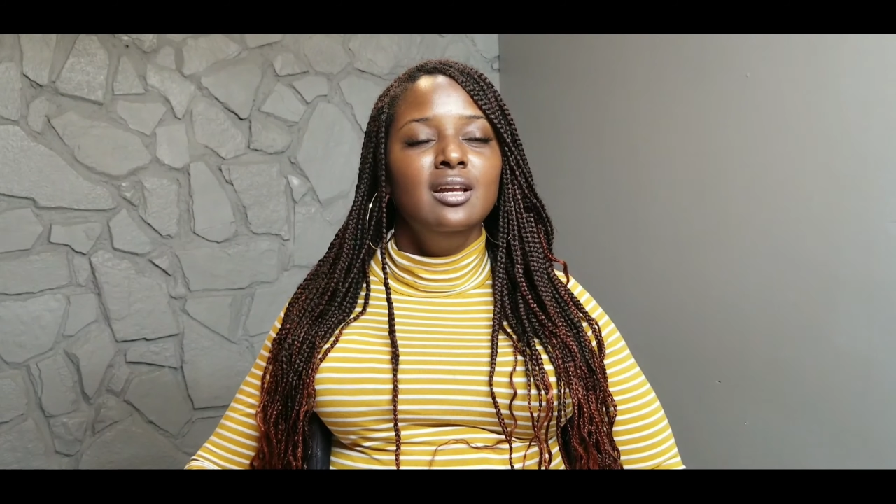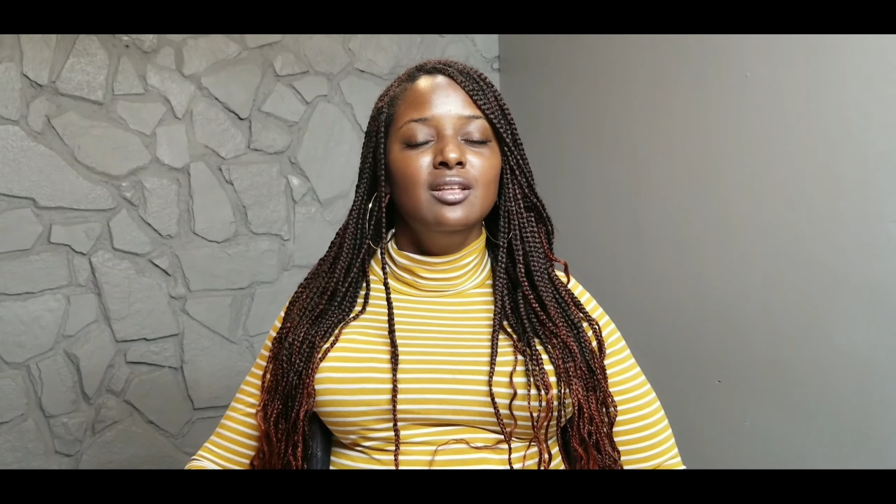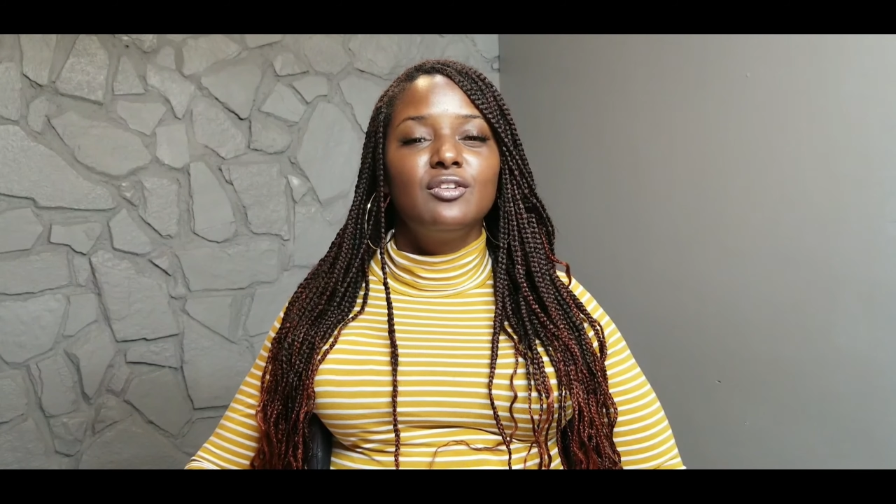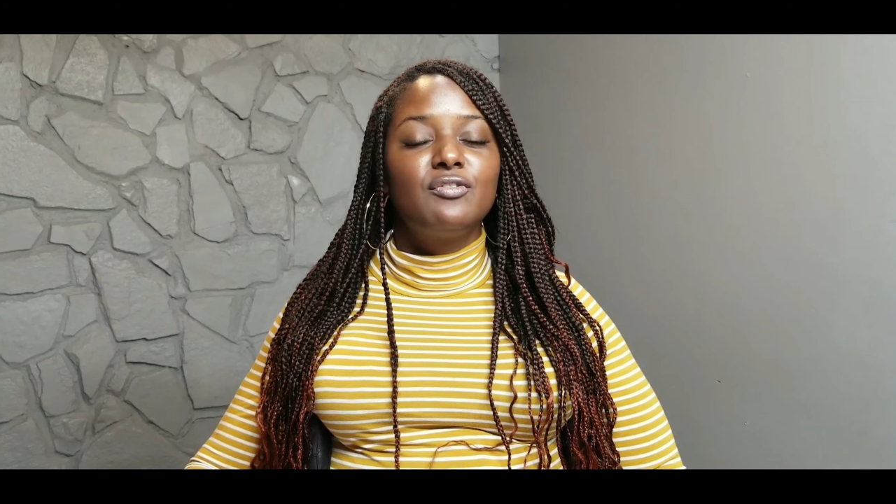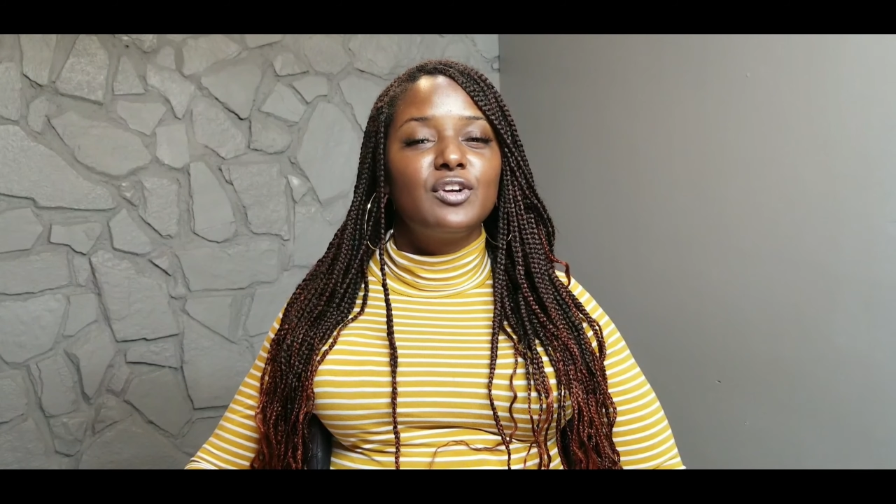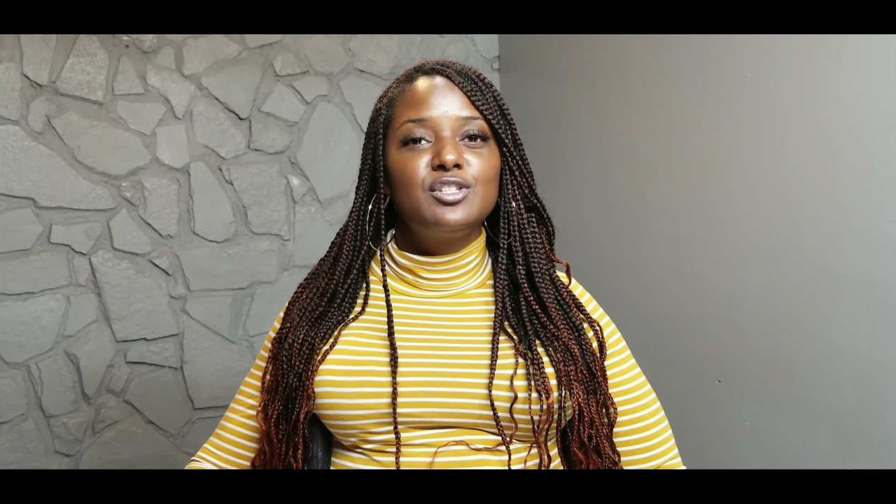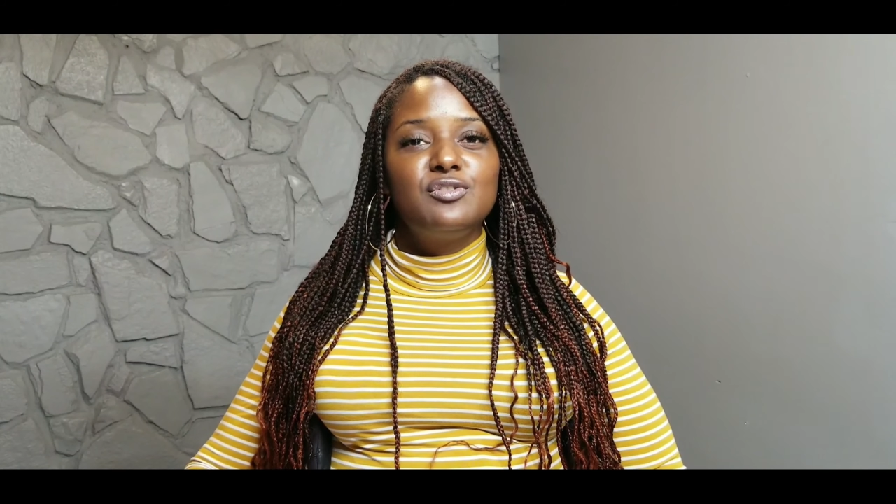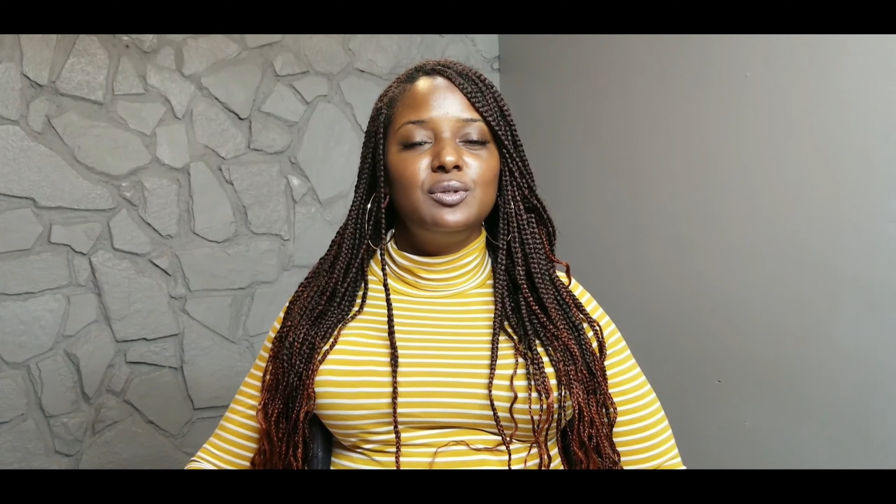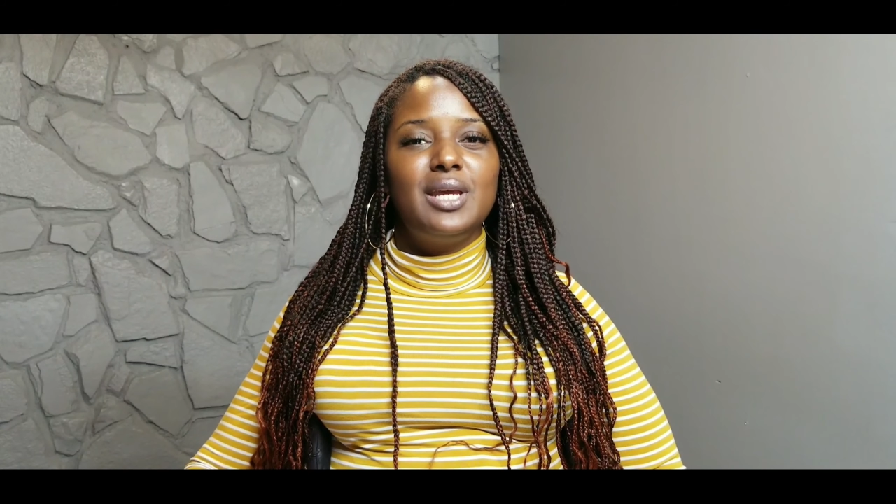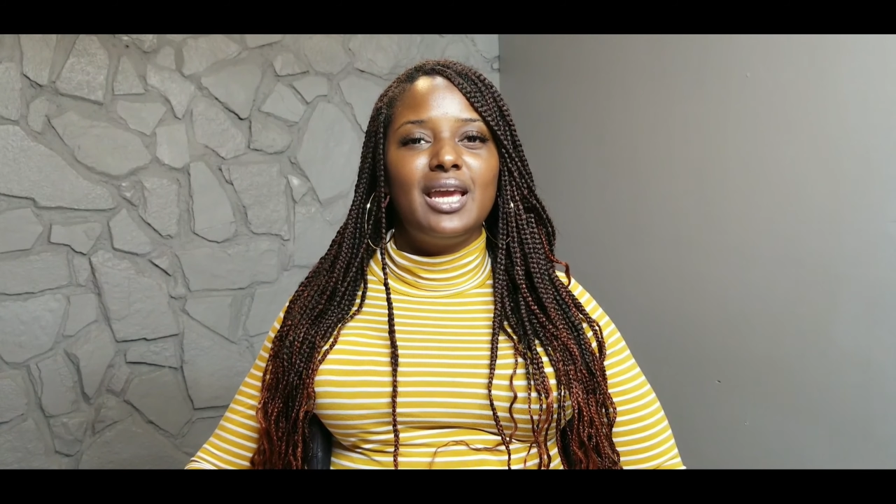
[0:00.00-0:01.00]
The first
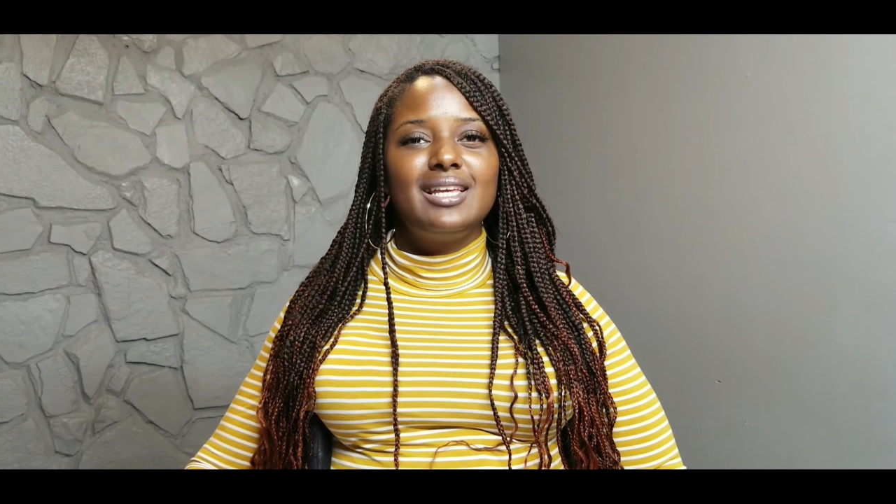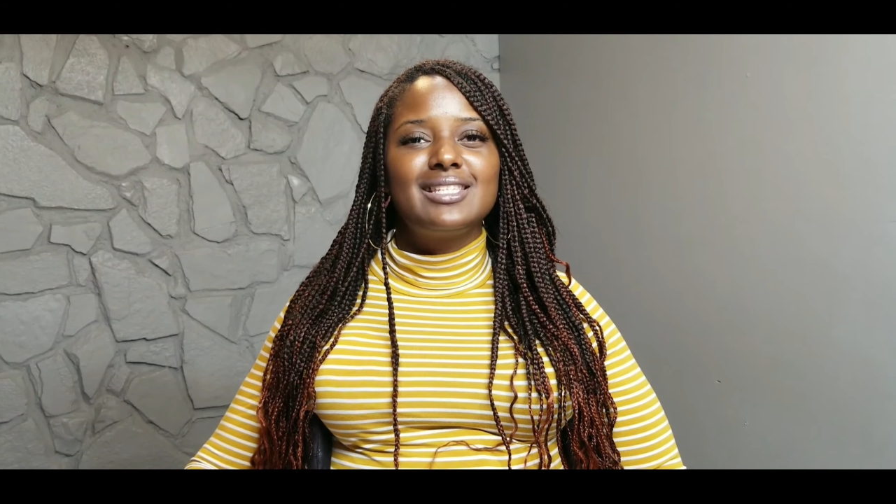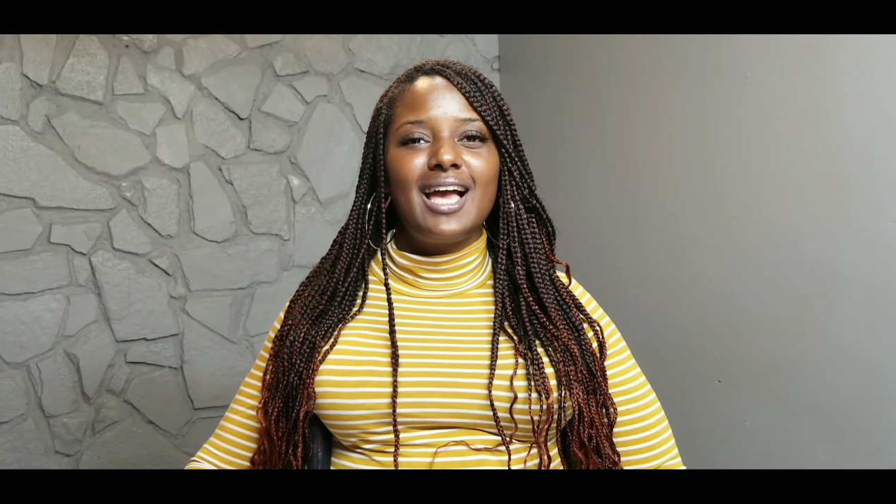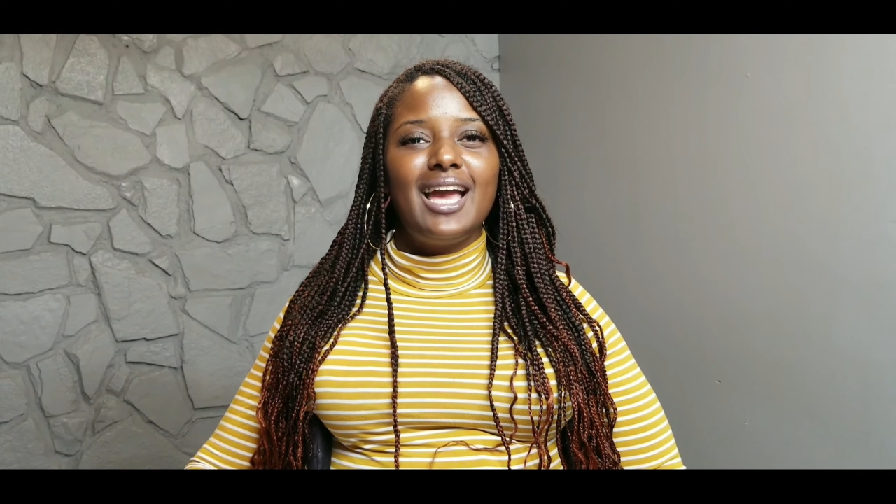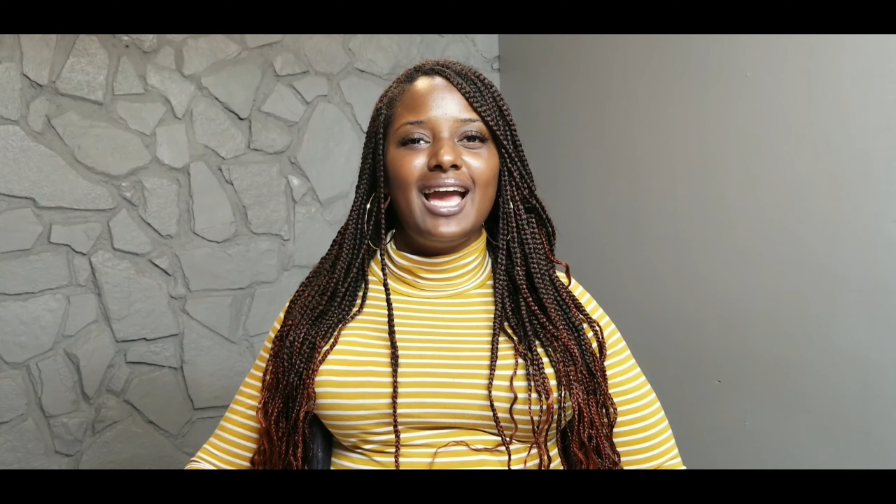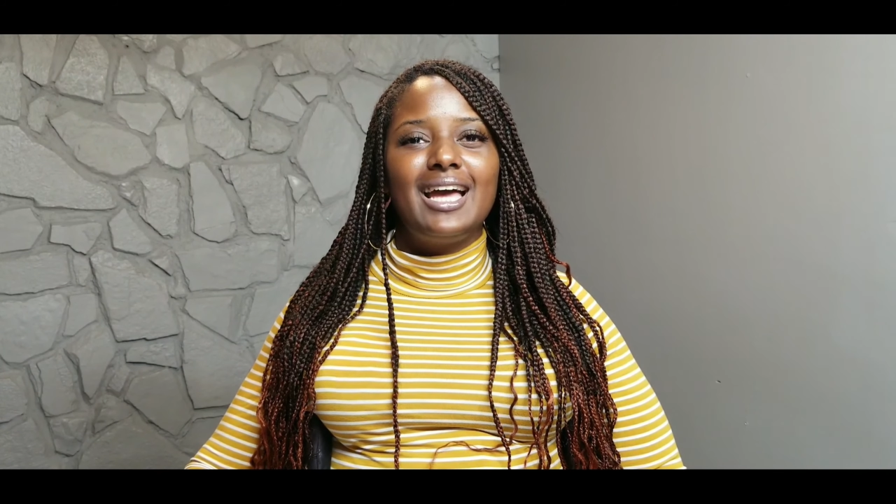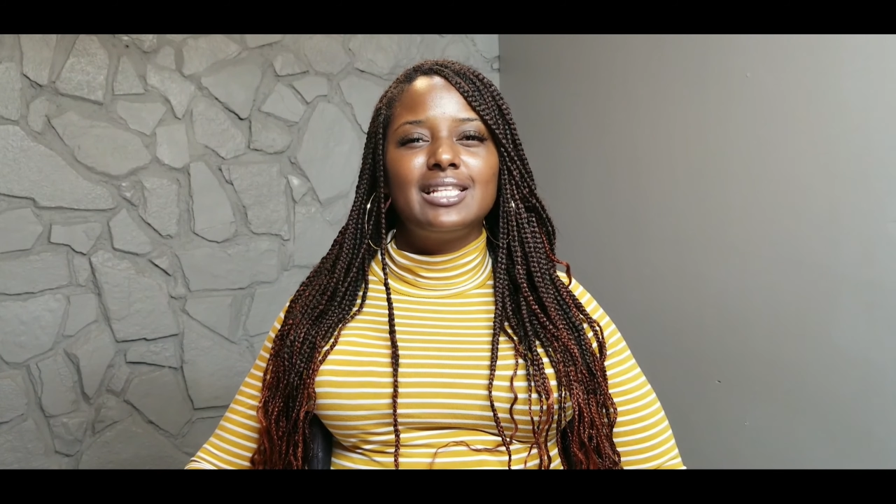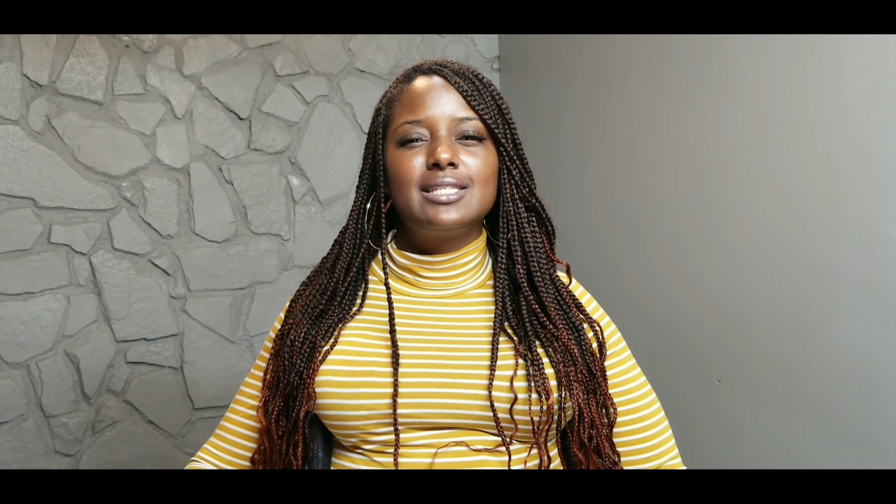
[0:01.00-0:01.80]
few days I had